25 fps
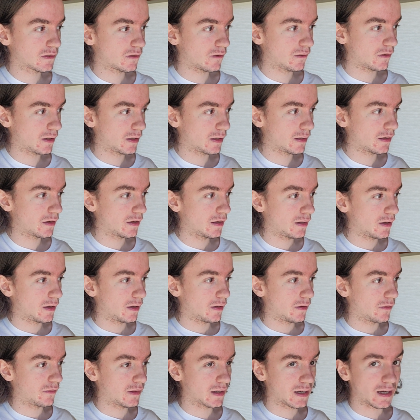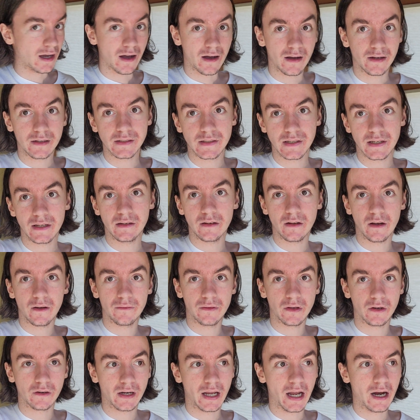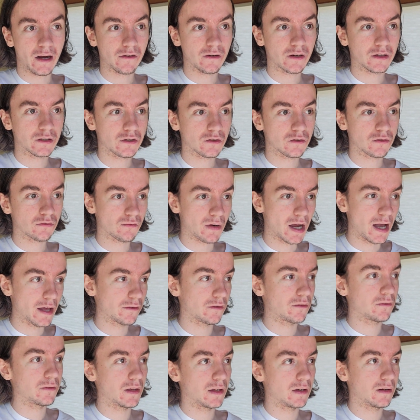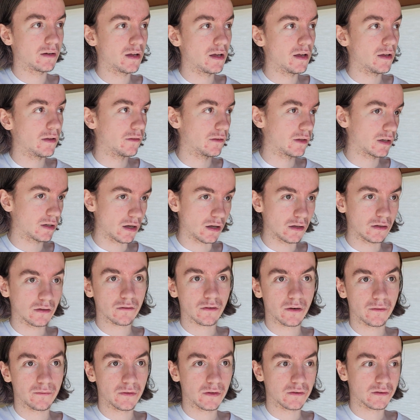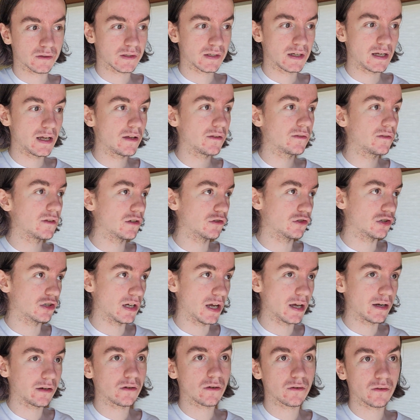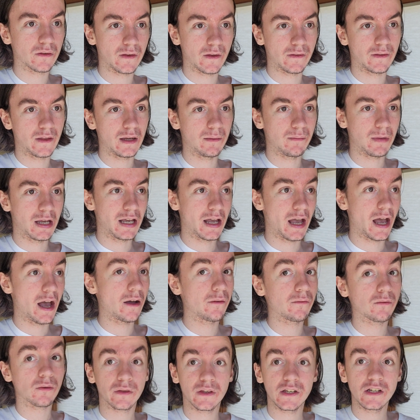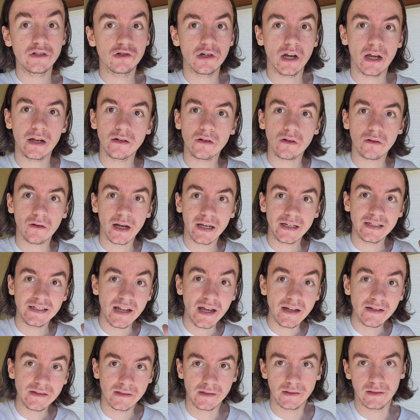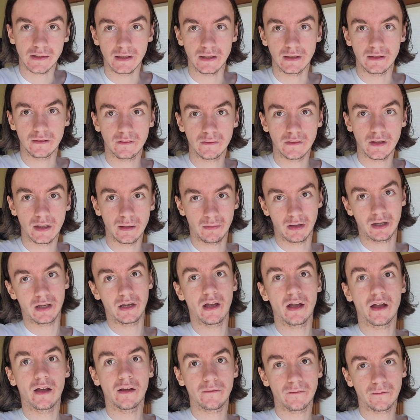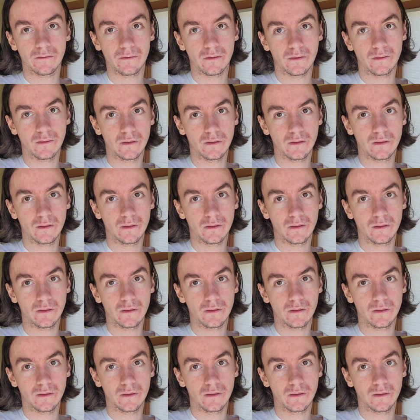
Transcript: on the content of their character rather than the color of their skin, the gender that they may have, or the gender identity they may have,